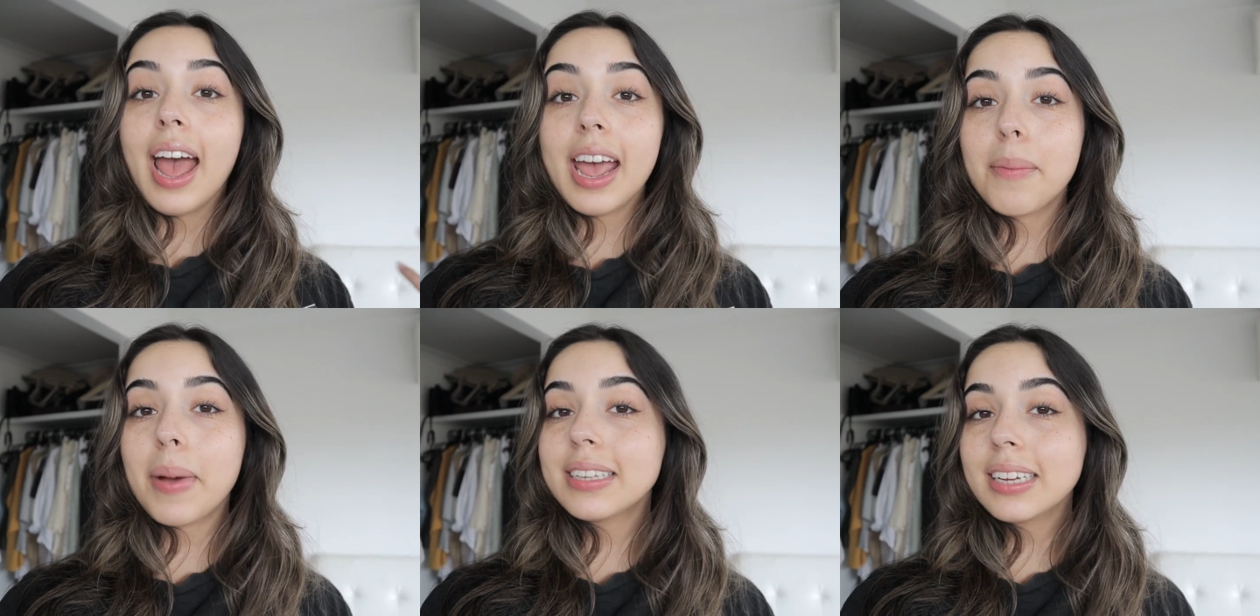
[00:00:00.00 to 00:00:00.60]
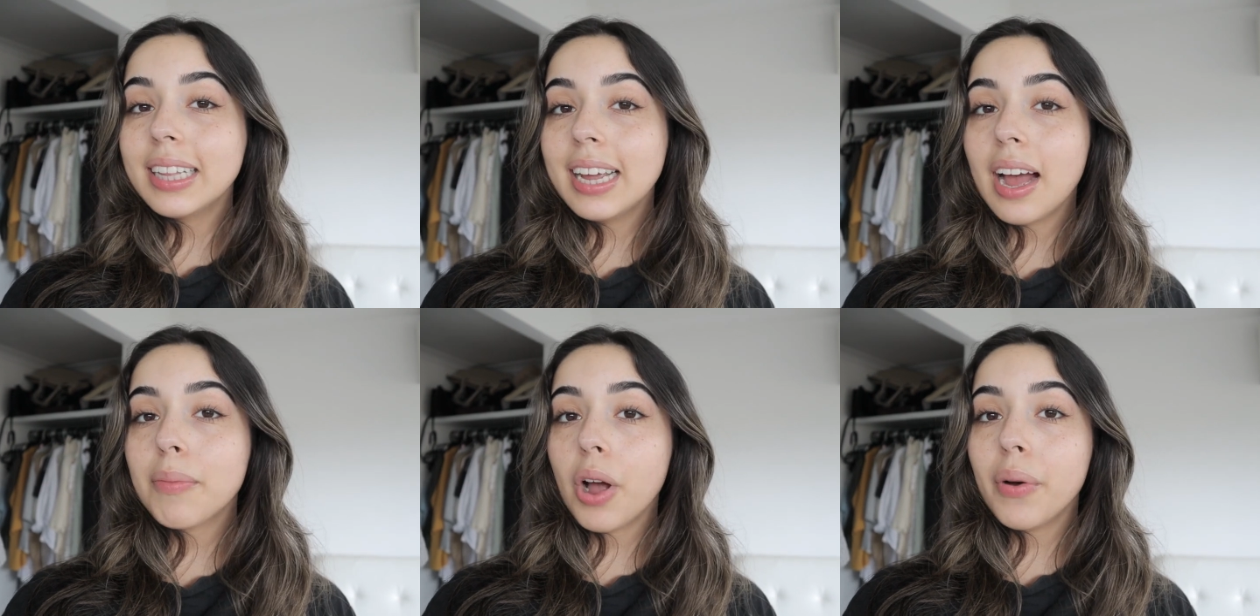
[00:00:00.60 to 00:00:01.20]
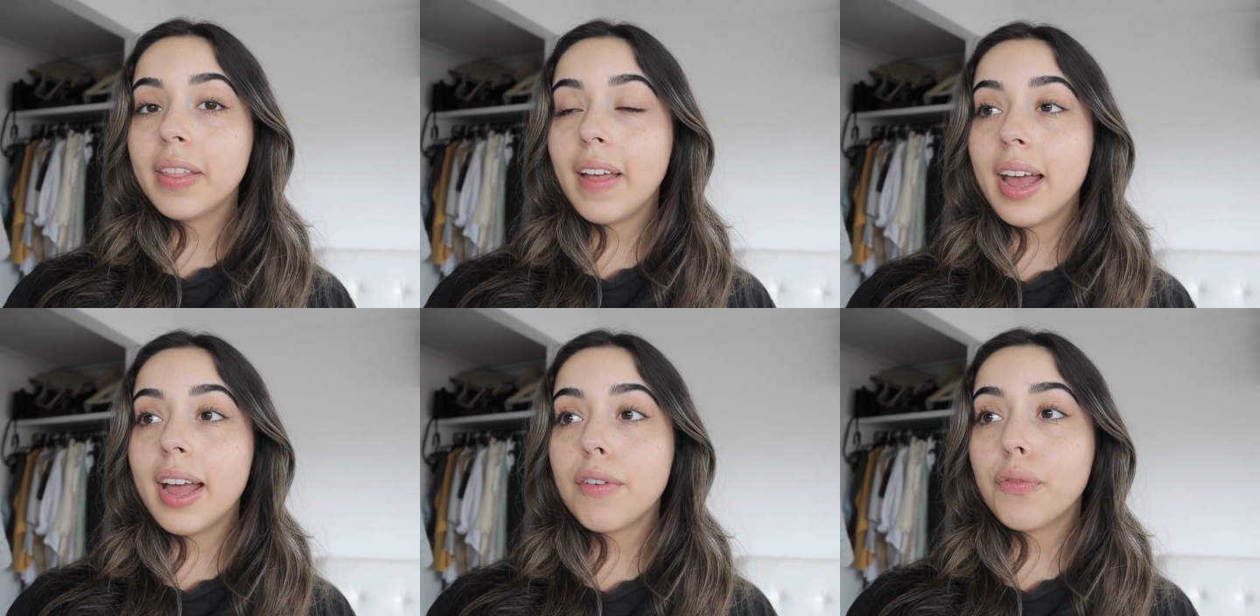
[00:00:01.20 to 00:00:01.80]
And basically, I'm going
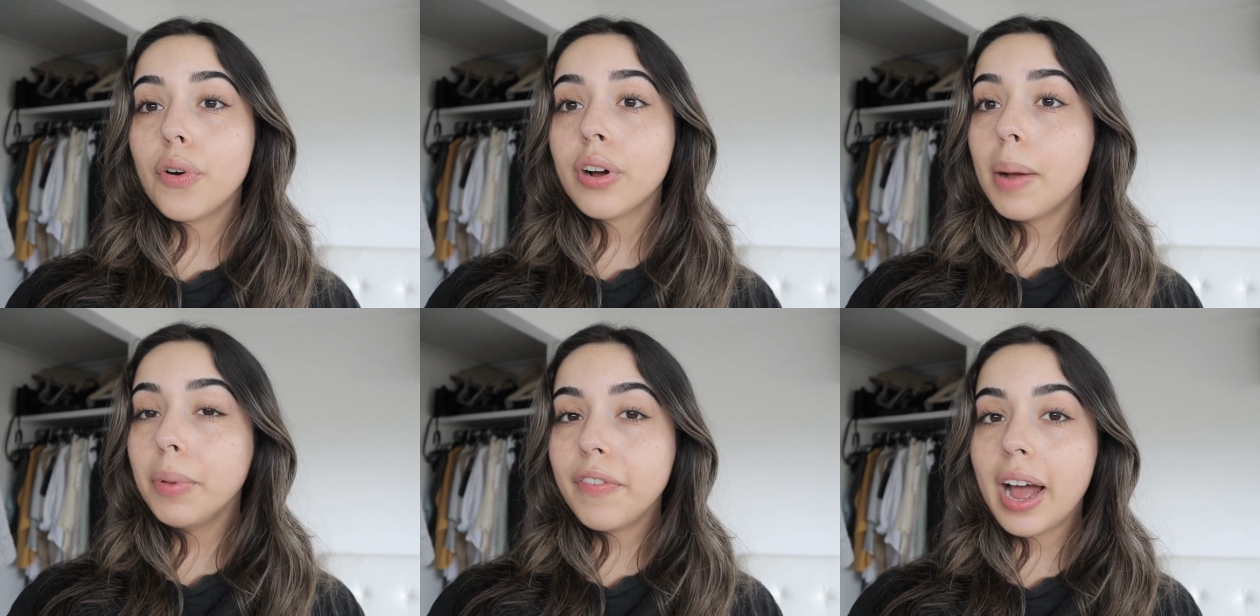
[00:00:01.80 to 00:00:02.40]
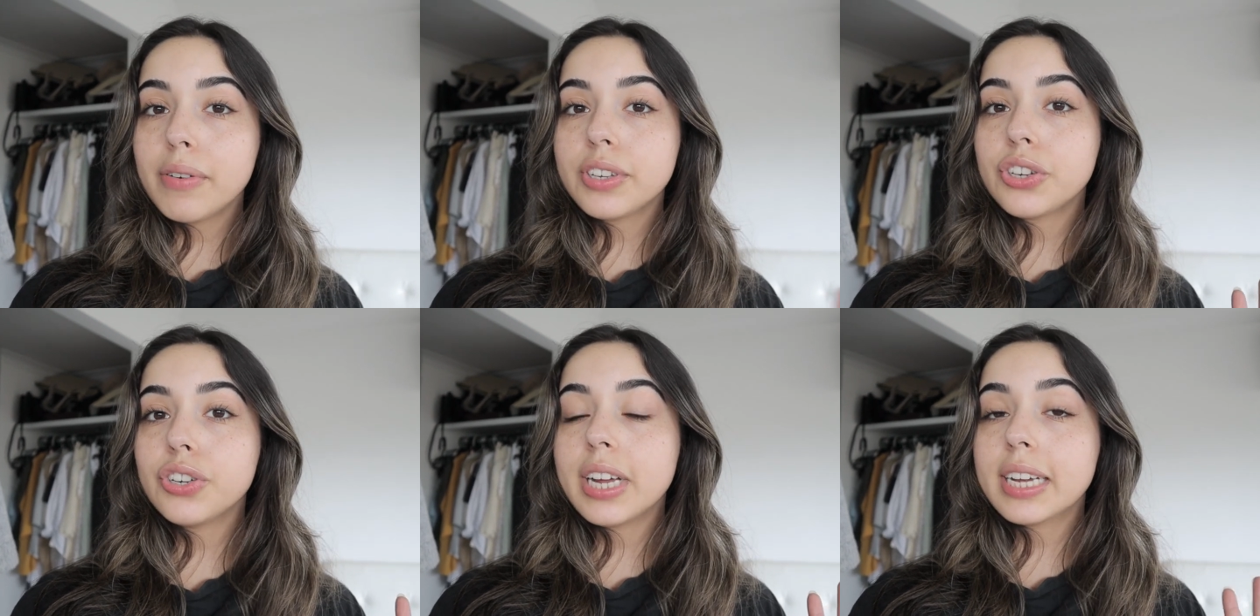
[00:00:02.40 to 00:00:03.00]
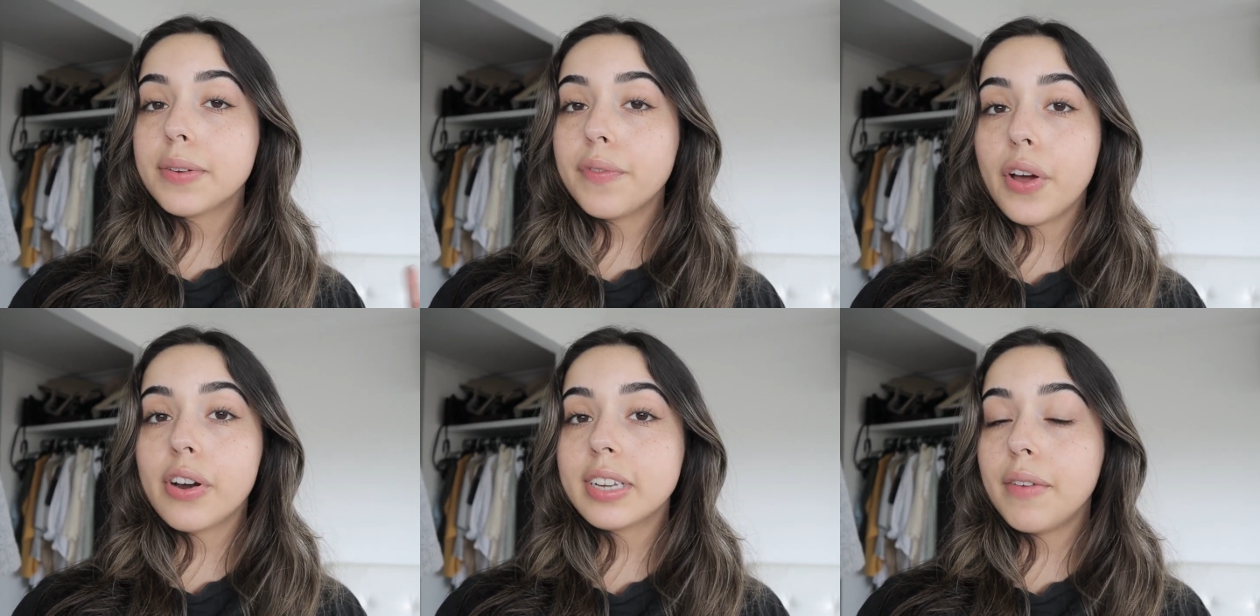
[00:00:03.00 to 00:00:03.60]
there for a couple of hours to take some
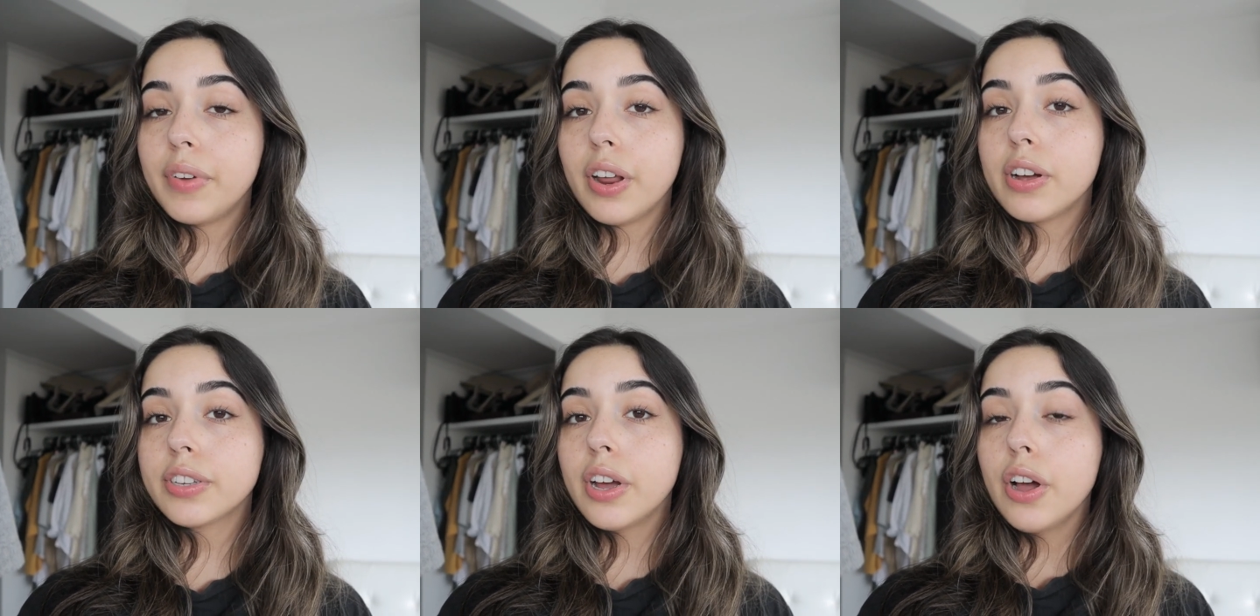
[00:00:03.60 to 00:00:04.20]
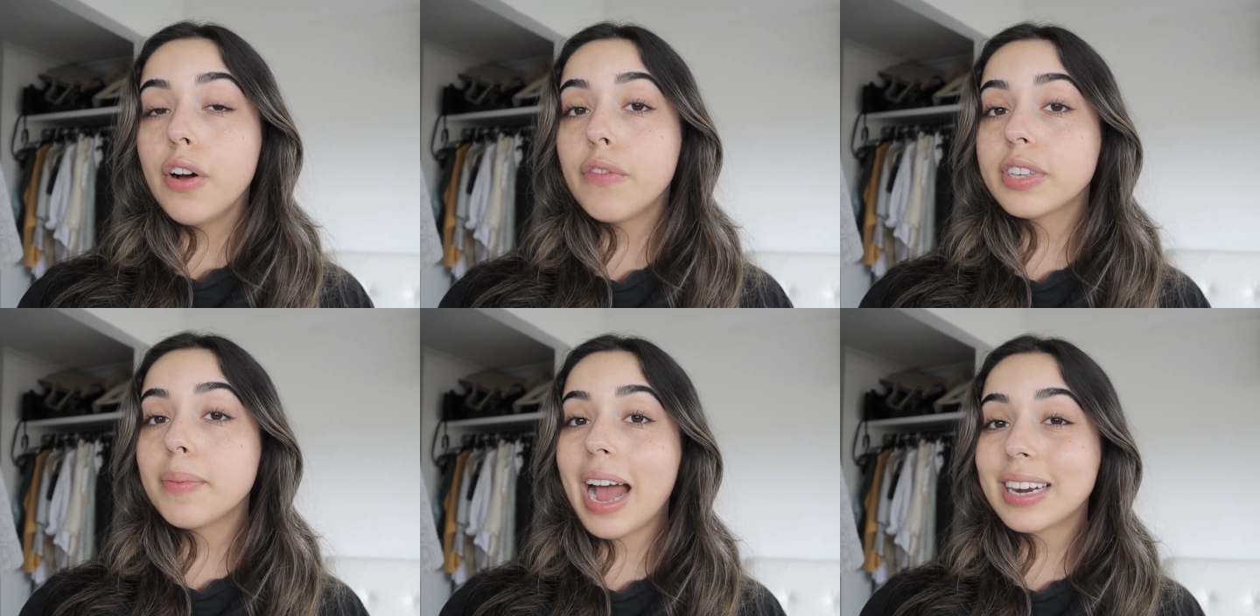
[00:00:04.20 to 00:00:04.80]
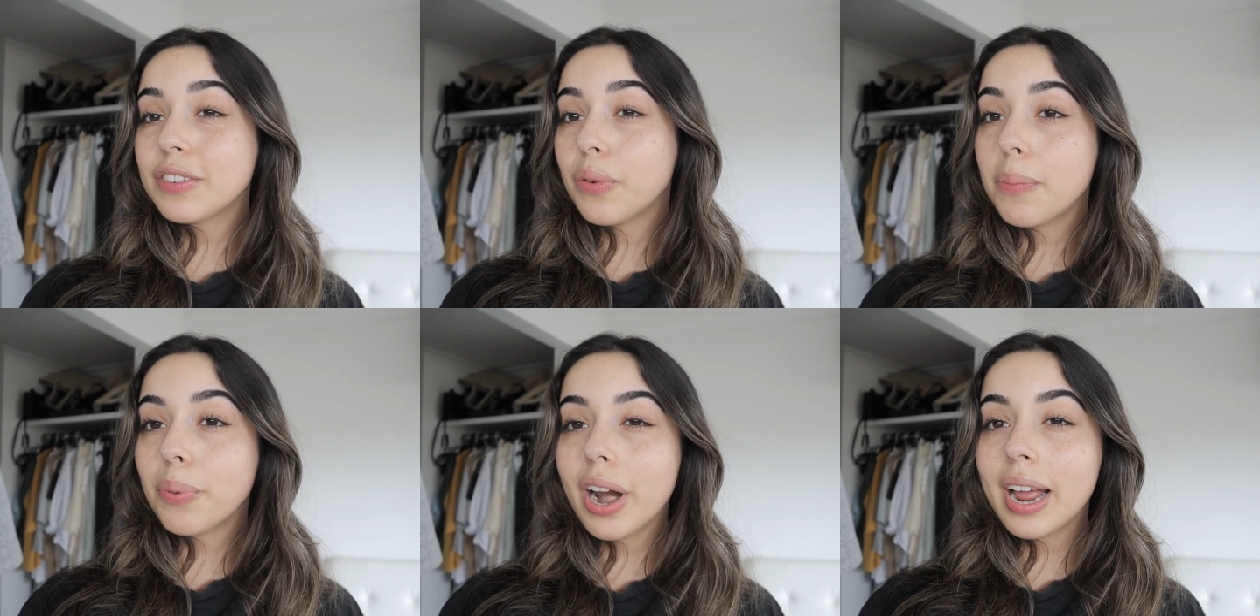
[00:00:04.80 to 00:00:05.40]
photos and videos for some
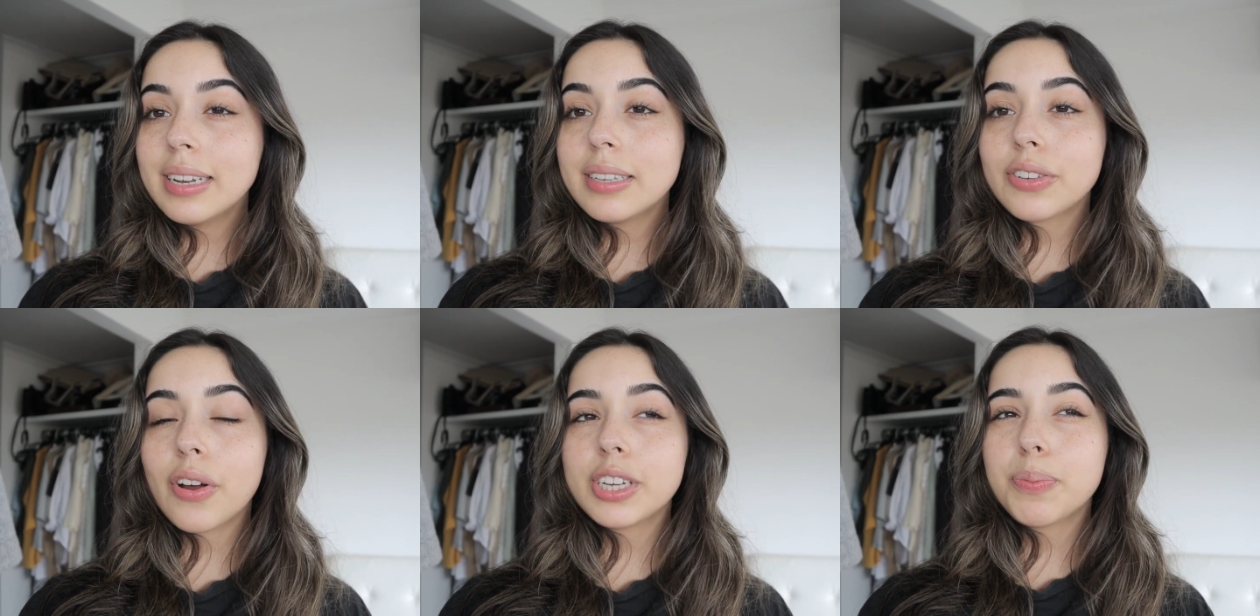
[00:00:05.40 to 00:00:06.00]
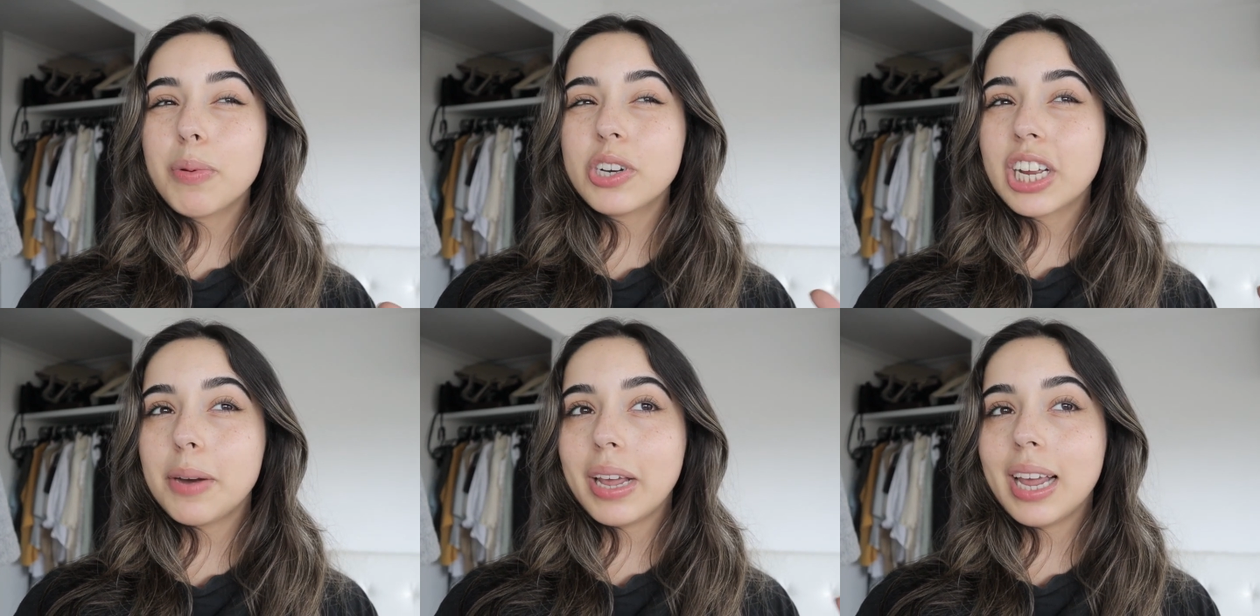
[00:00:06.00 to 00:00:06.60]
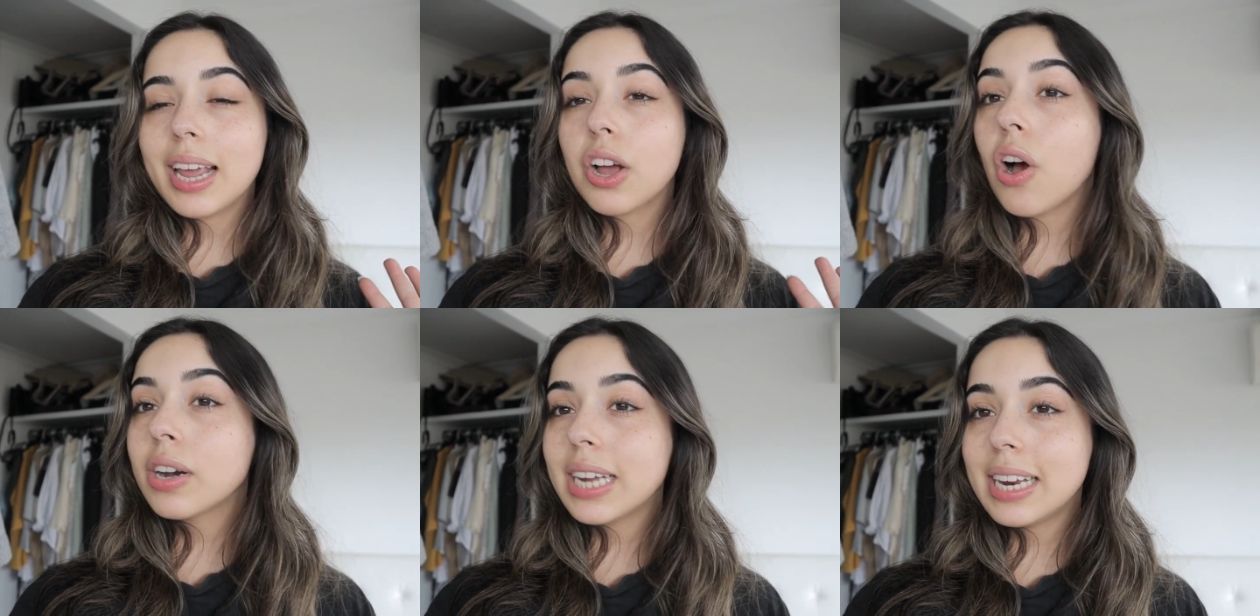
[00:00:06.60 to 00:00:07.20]
activewear brands. So it's pretty much going to be a
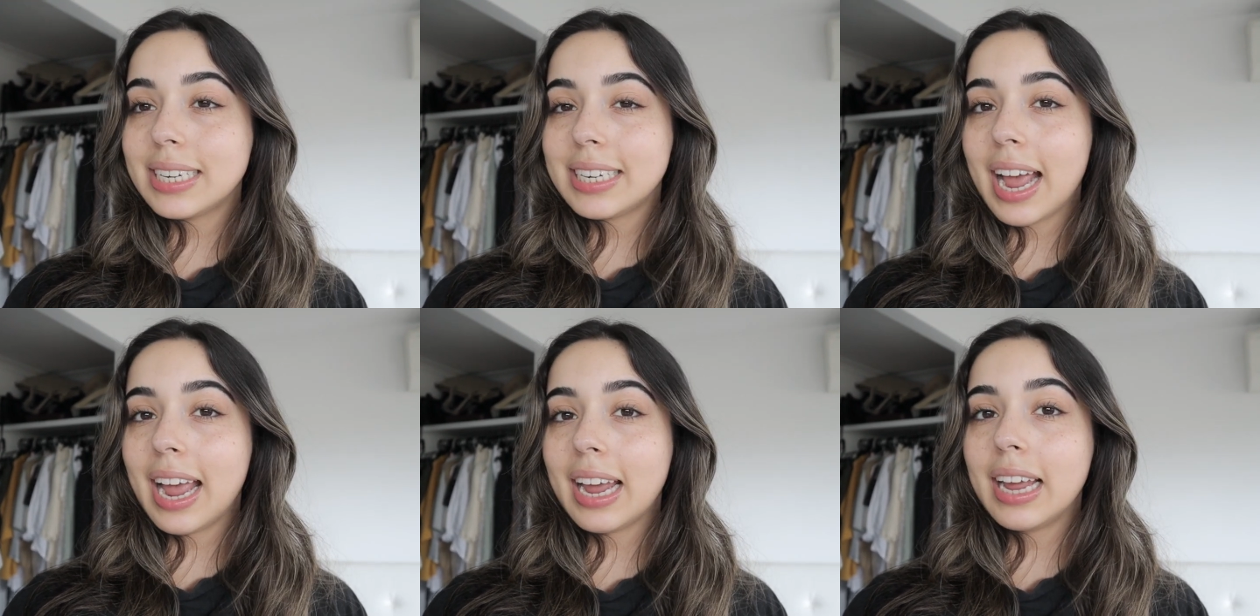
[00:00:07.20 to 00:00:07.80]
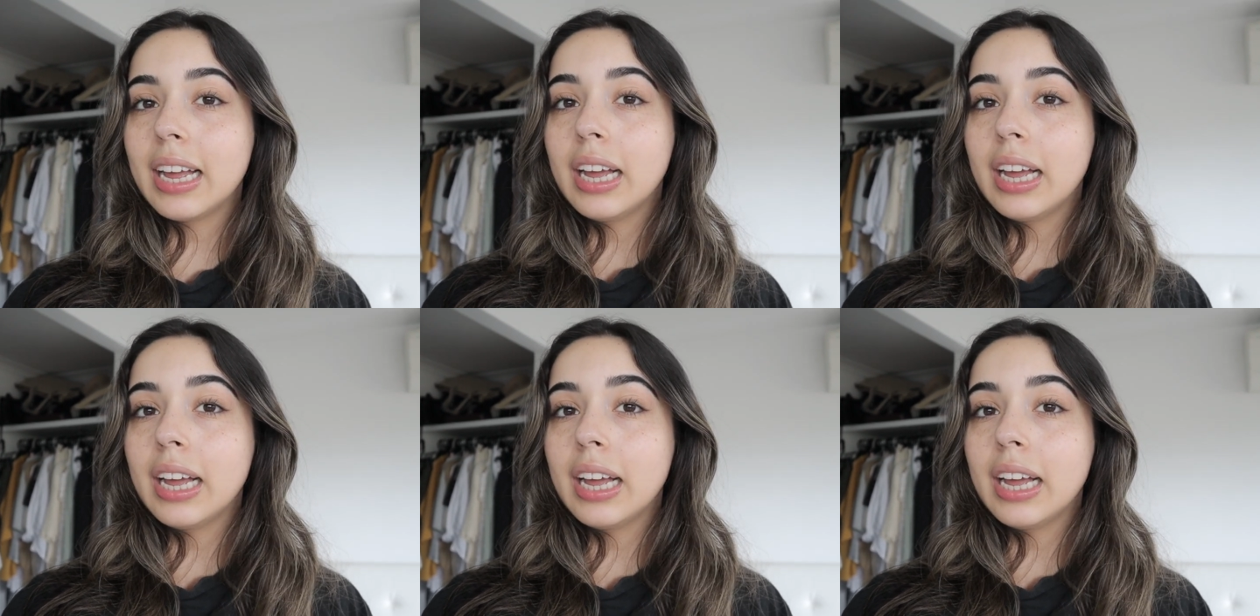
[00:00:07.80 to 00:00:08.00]
content day